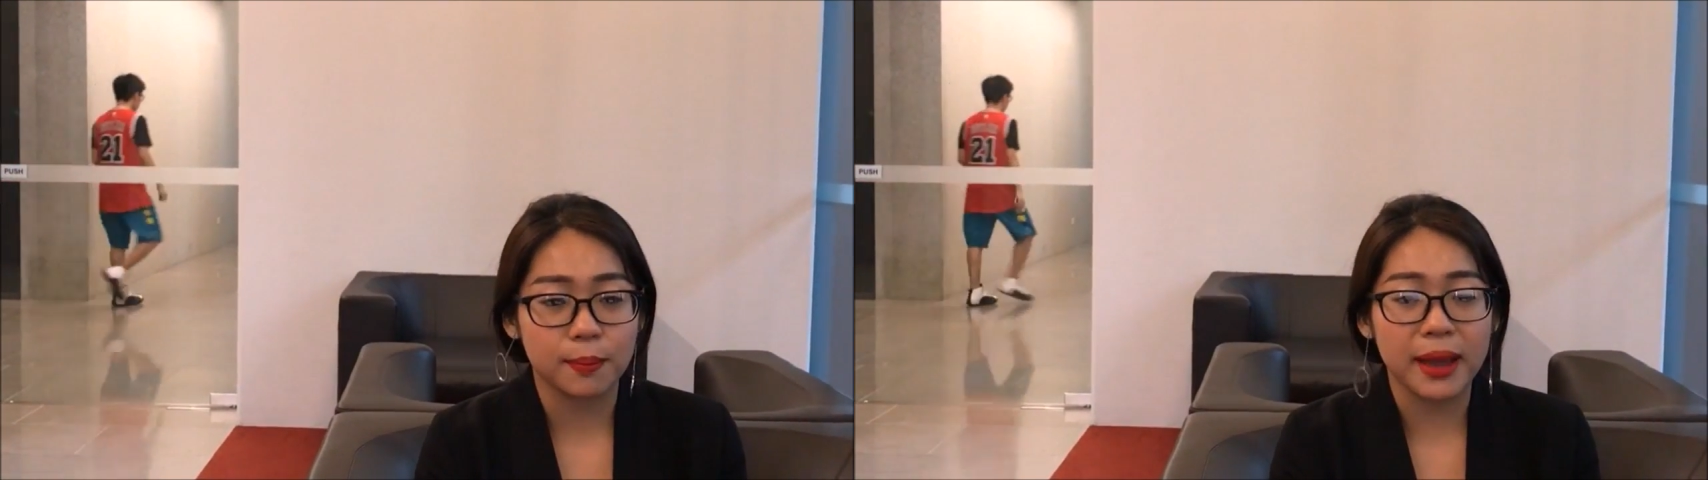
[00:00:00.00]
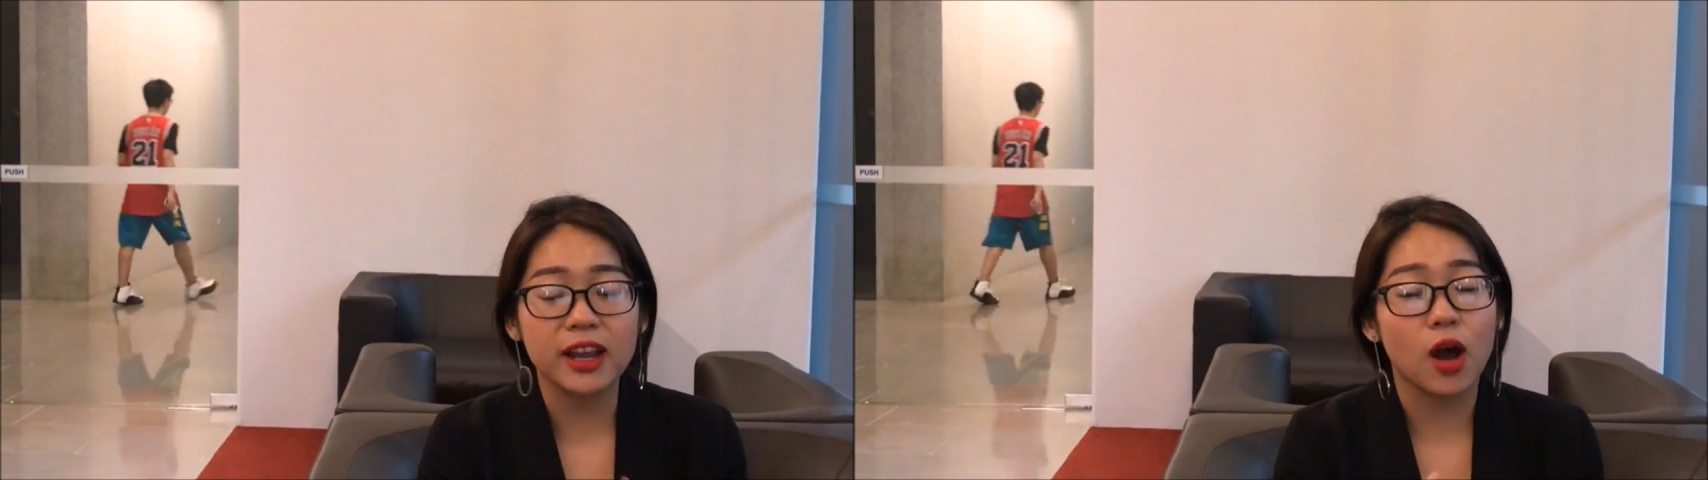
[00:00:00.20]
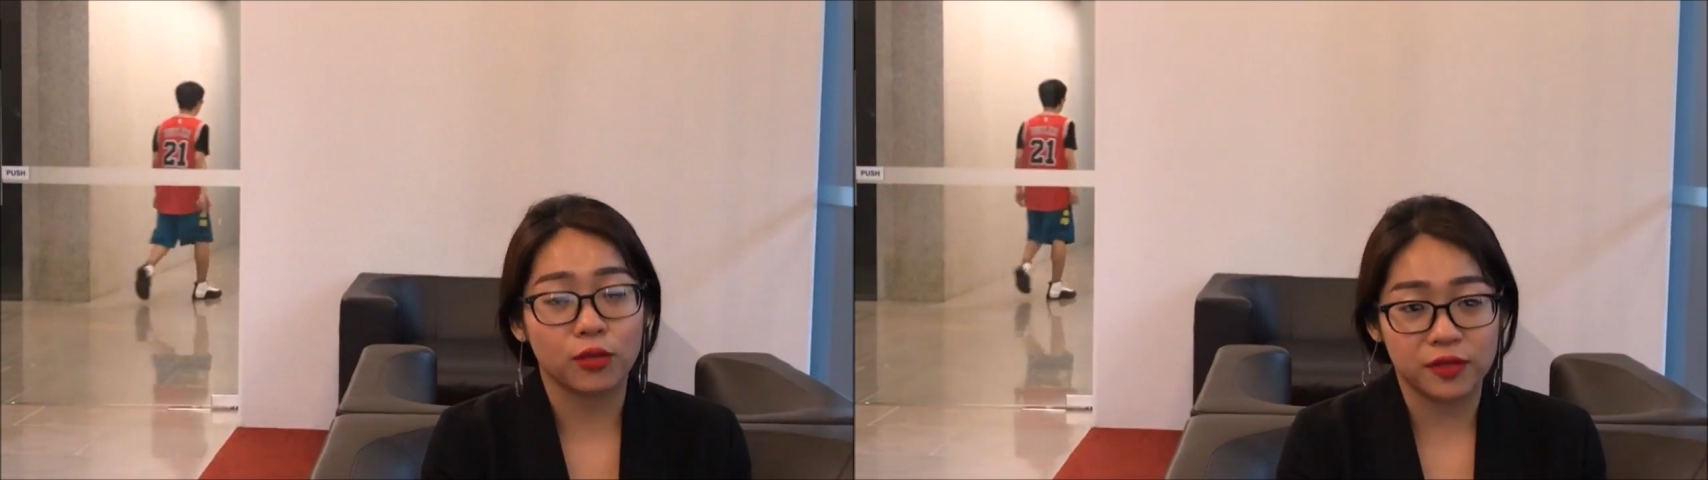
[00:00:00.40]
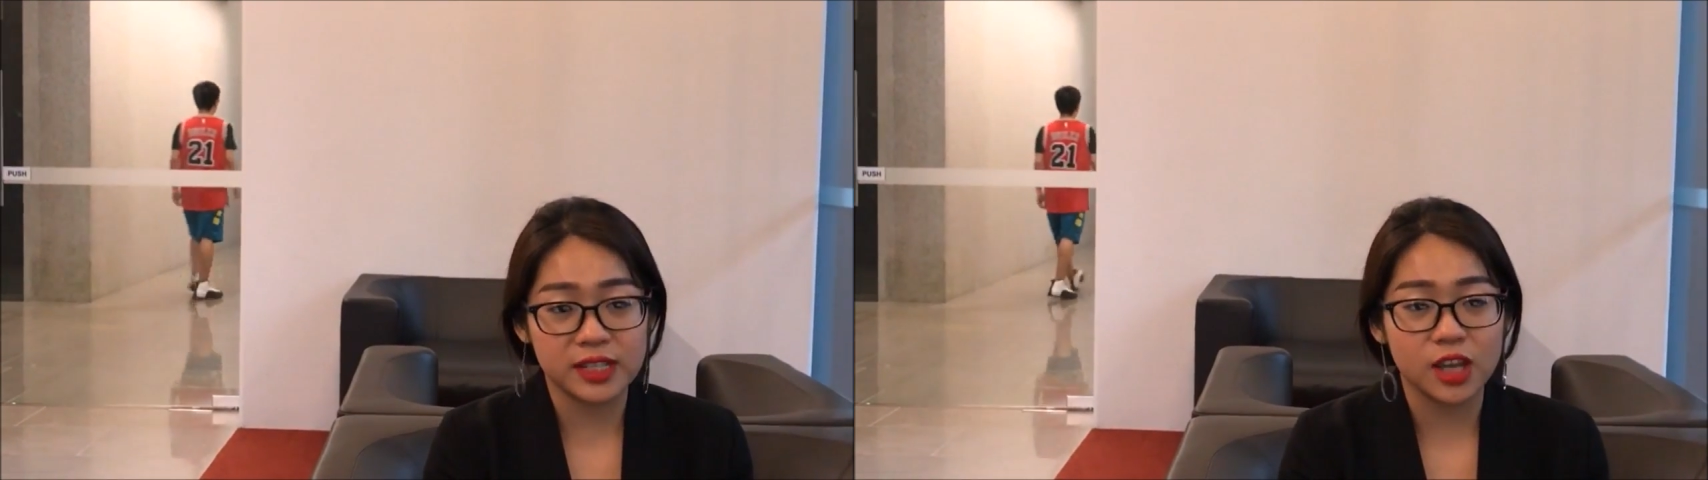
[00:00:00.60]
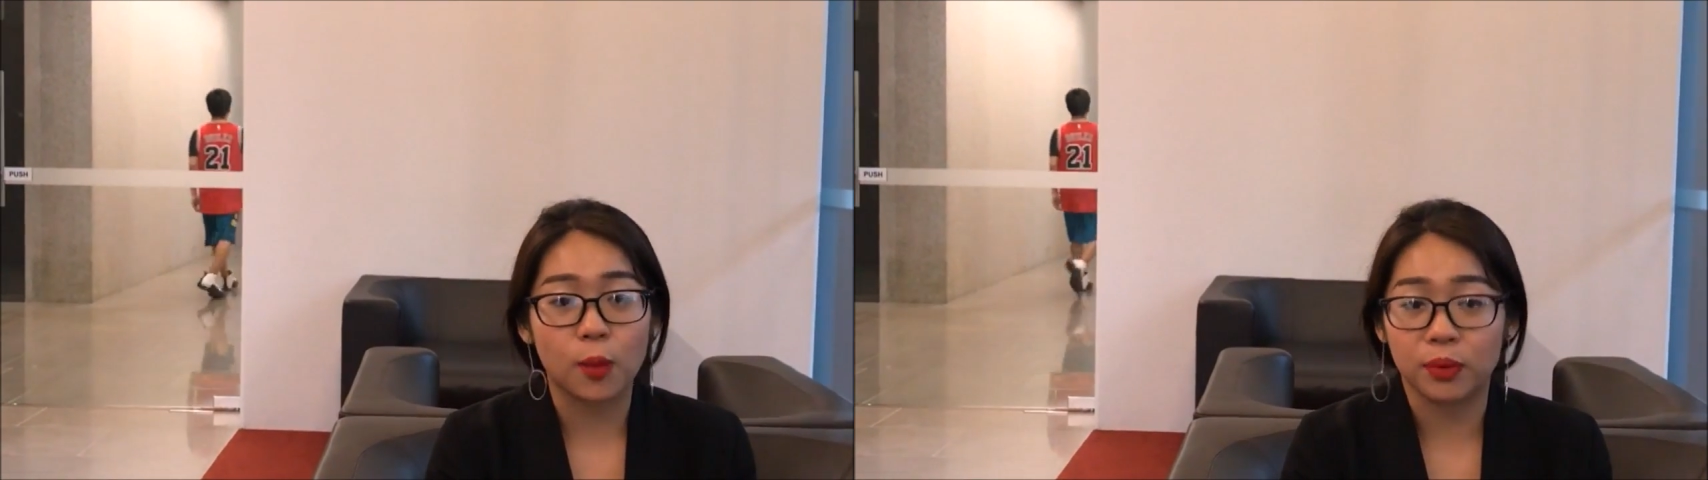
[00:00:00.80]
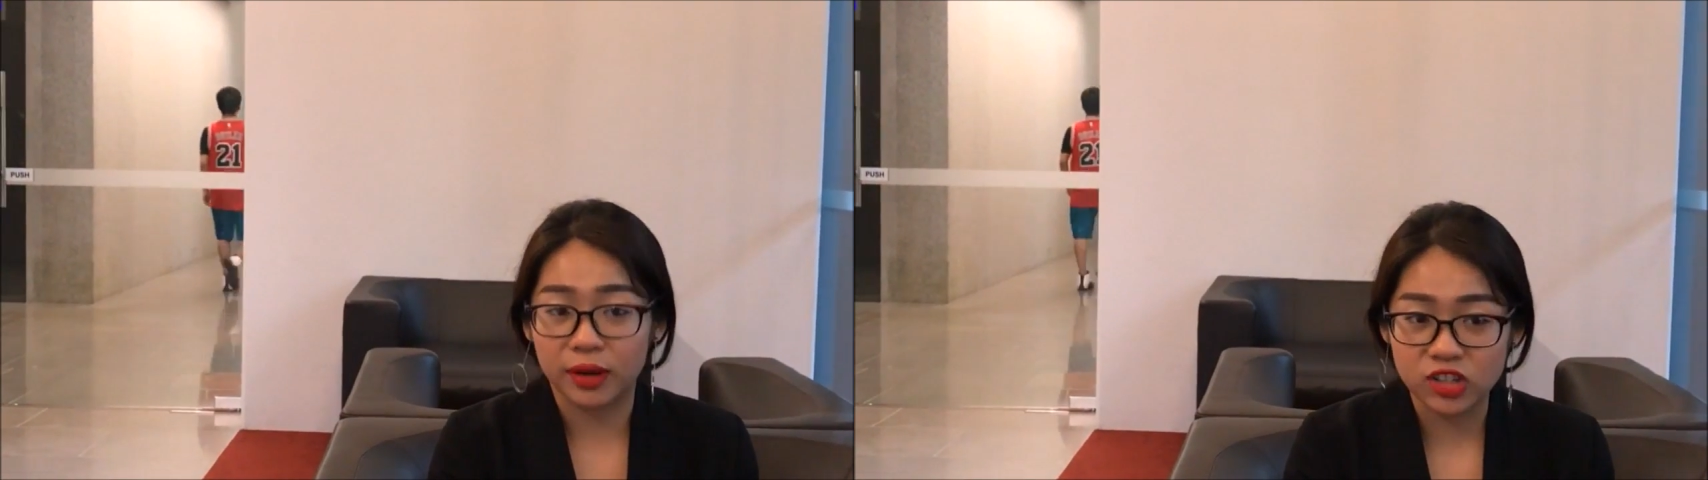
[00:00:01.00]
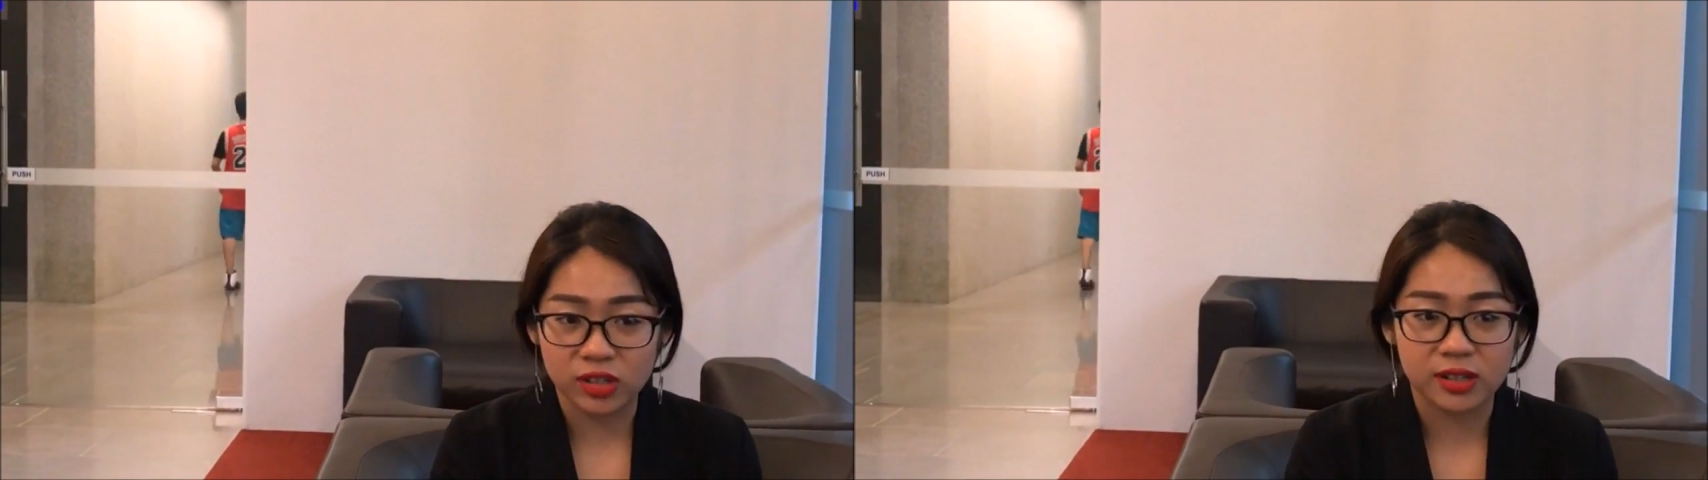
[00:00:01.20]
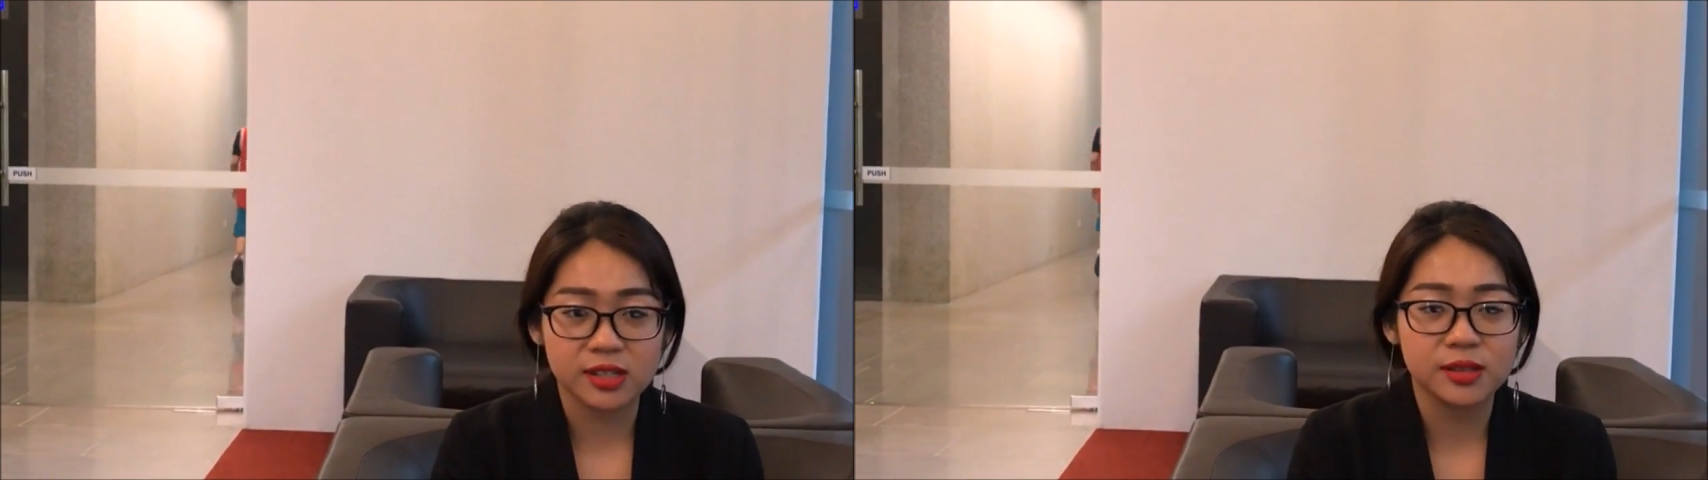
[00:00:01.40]
back office
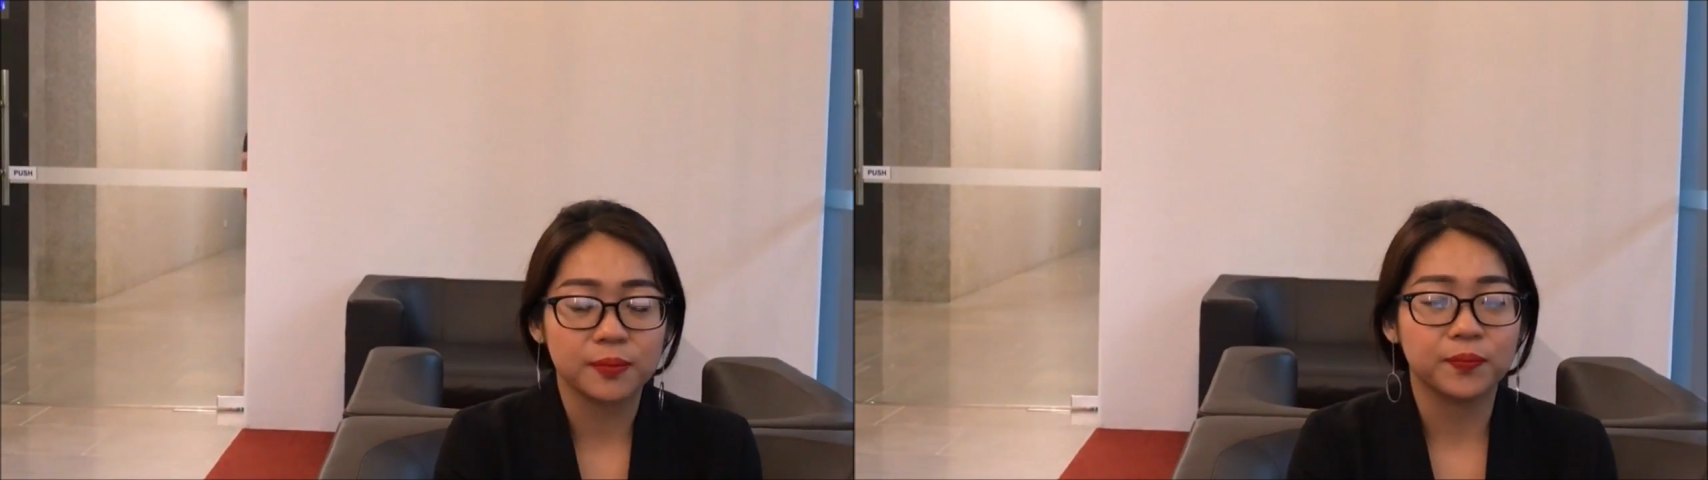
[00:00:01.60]
operations.